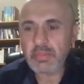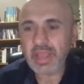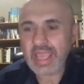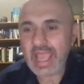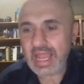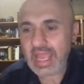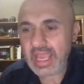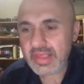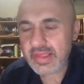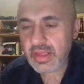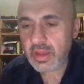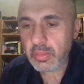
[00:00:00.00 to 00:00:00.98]

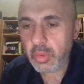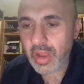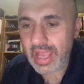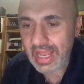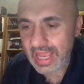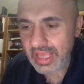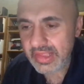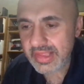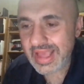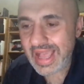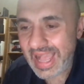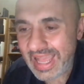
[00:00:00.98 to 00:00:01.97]
Mageles,
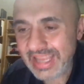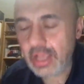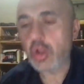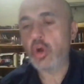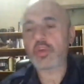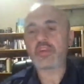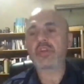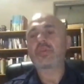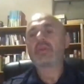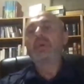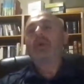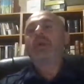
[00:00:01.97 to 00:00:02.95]
Boeles,
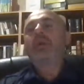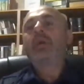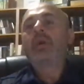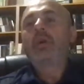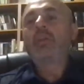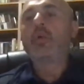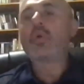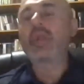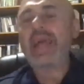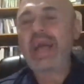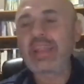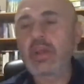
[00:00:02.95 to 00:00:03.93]
Angelos. The
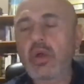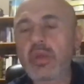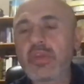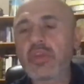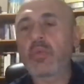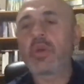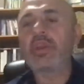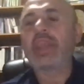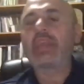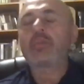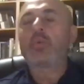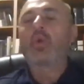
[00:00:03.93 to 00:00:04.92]
word angelos is where you
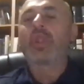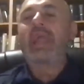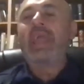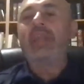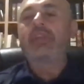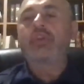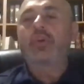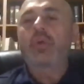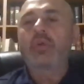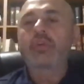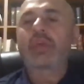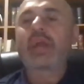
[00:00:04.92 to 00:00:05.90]
get the word
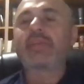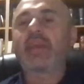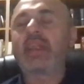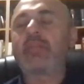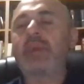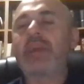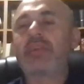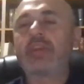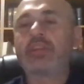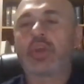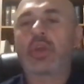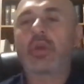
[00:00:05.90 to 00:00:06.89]
angel, translated
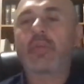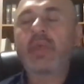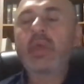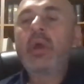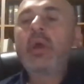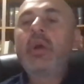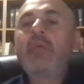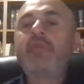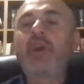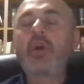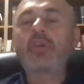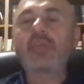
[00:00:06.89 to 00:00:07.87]
messenger.
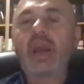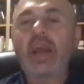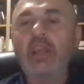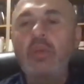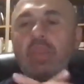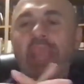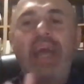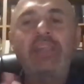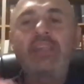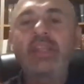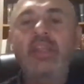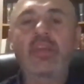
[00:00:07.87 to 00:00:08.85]
Folks, are you
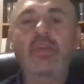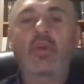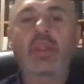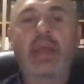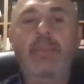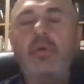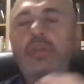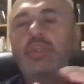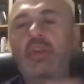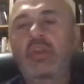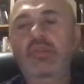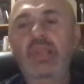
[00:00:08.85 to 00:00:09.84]
catching this or did I put
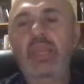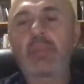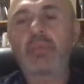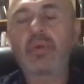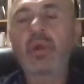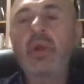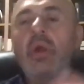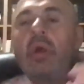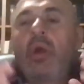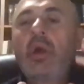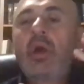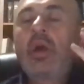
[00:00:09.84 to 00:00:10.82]
you to sleep?
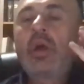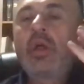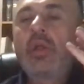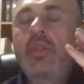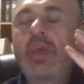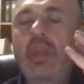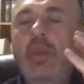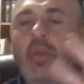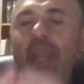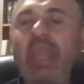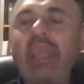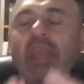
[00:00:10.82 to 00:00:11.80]
The
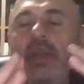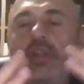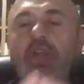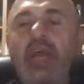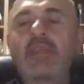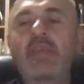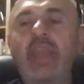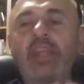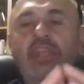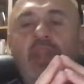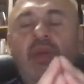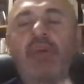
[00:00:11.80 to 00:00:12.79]
Greek
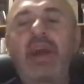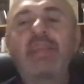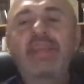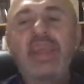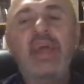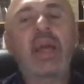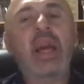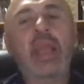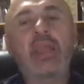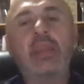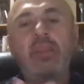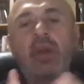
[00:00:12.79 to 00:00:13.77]
translation of Isaiah
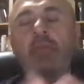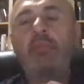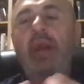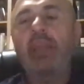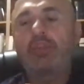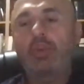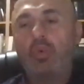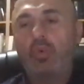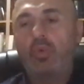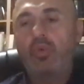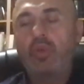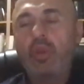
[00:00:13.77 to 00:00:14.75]
9, done by
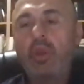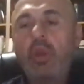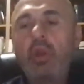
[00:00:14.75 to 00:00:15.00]
Jews,